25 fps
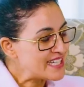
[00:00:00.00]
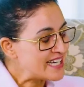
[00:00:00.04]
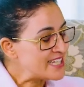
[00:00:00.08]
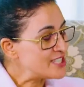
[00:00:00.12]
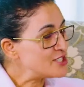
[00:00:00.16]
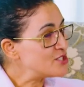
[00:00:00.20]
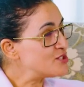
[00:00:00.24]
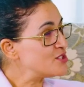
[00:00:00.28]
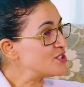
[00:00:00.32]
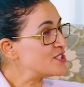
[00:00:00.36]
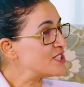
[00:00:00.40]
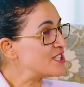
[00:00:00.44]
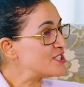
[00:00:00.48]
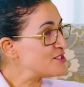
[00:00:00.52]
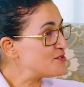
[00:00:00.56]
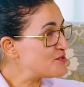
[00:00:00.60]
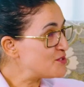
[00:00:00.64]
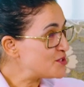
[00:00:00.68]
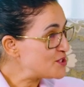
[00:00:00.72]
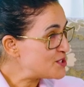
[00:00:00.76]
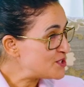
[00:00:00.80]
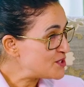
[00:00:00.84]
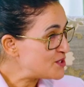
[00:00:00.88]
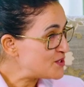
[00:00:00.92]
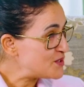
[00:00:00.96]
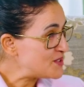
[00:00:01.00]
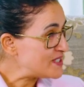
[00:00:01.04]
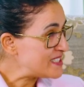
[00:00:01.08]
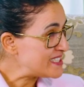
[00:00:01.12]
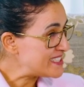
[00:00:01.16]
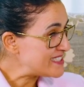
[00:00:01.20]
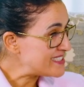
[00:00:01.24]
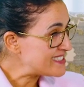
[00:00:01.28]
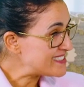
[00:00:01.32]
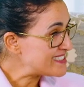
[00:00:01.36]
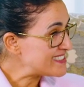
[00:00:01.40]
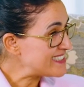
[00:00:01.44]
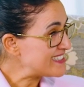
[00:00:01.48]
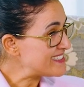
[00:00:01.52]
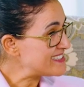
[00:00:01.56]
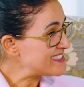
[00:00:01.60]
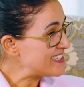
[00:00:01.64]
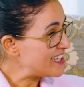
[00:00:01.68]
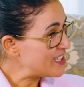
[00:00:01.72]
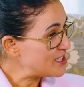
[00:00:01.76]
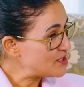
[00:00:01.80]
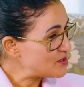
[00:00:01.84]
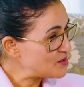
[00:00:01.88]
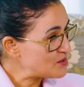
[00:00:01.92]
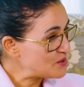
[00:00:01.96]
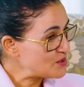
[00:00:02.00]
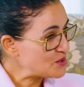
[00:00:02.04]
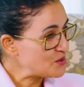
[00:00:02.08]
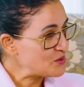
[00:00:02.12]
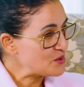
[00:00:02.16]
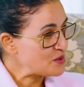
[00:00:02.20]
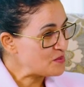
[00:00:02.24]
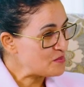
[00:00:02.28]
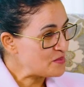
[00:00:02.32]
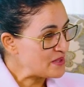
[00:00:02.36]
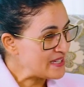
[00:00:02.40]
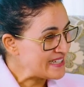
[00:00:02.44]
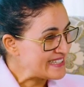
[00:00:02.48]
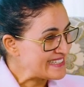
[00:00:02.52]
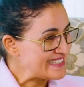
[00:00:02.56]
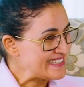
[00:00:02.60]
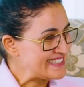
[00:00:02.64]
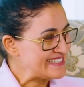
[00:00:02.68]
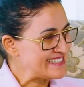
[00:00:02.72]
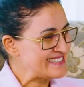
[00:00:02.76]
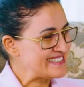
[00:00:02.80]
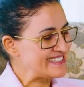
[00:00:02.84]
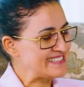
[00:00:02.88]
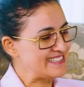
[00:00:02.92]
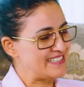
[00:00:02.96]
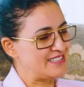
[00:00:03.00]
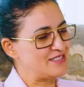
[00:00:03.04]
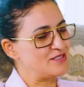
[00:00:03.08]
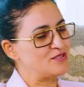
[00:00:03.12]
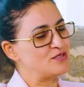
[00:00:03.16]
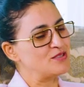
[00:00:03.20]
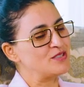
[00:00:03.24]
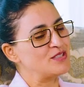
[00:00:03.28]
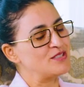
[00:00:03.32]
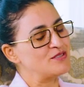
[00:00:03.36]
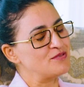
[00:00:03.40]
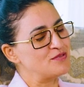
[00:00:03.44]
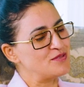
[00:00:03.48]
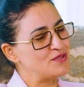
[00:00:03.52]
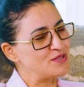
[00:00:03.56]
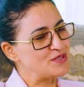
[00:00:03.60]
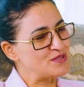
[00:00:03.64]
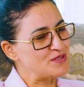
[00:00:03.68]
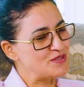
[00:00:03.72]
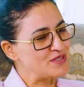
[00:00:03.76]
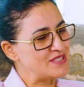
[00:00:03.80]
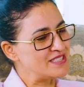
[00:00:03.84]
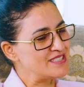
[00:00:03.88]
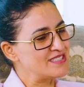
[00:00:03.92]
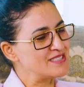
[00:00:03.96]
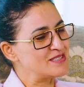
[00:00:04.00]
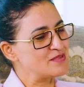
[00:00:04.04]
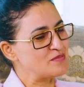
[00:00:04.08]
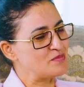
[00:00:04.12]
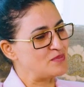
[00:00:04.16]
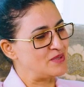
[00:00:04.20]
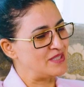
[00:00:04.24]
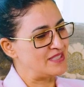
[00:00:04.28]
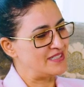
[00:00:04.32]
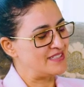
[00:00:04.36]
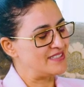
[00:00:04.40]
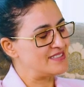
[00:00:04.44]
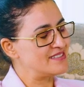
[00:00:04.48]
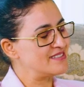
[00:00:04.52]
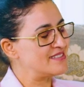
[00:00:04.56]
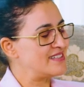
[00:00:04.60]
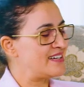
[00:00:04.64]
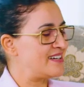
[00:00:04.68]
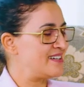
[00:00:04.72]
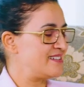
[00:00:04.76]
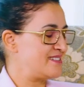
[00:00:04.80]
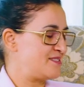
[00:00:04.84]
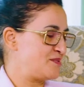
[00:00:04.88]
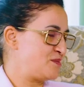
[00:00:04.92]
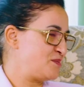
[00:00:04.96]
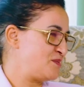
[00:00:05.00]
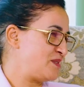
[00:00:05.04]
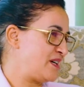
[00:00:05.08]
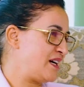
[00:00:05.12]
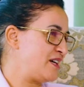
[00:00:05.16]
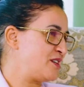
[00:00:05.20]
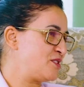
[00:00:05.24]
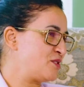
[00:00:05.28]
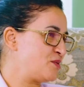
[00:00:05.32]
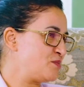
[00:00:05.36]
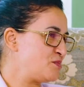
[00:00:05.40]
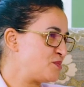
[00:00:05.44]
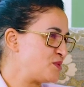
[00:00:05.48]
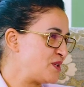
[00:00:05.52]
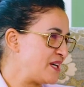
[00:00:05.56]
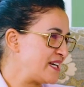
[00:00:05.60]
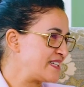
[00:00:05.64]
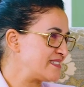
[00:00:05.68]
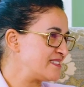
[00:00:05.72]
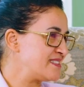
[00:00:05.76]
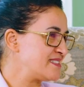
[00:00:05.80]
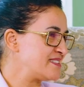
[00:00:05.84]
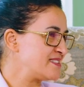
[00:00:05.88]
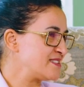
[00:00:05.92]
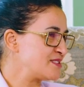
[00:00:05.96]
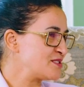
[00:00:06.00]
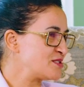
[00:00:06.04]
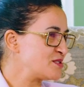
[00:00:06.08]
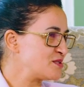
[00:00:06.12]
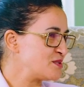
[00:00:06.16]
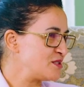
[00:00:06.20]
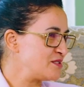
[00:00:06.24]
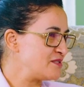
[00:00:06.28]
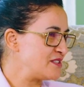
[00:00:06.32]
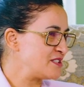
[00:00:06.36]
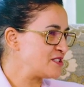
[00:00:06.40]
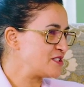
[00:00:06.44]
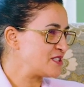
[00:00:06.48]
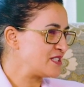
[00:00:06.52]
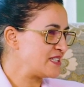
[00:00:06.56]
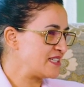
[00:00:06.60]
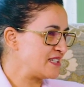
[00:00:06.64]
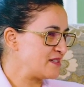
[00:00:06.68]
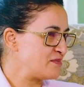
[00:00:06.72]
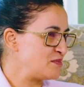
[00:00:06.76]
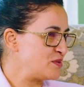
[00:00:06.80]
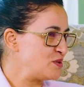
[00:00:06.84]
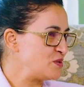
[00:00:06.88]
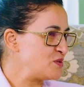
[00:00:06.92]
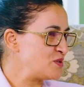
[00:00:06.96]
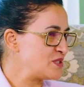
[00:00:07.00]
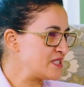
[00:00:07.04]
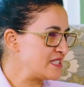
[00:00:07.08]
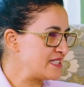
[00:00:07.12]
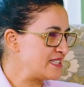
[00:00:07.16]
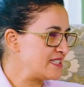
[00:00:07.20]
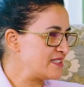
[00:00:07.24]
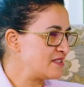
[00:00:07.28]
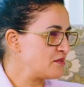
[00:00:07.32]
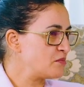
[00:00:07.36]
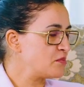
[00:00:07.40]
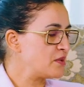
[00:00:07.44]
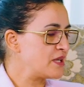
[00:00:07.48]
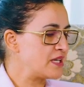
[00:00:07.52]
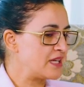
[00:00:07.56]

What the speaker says: I took it for 2 years. Yes, I do know the pinyin. I took it for 2 years, but I don't practice it, so eventually I'm losing it.